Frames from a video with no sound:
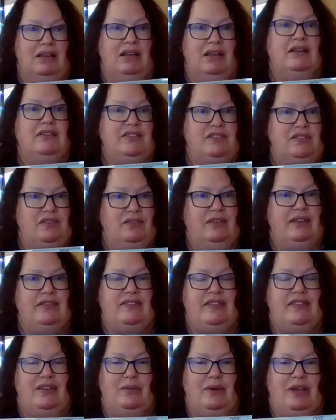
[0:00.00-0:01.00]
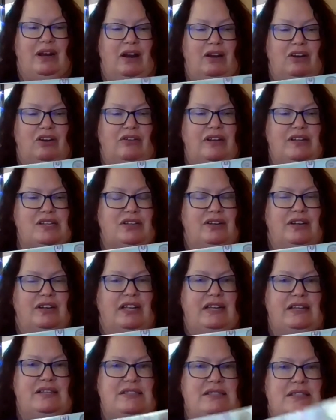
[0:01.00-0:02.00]
So let's see what our creature
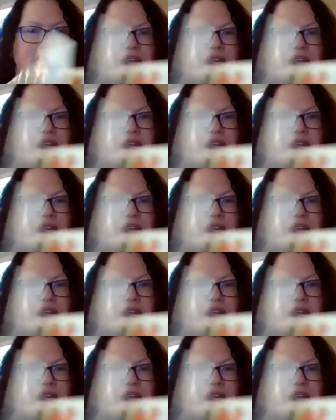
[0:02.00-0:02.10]
eats.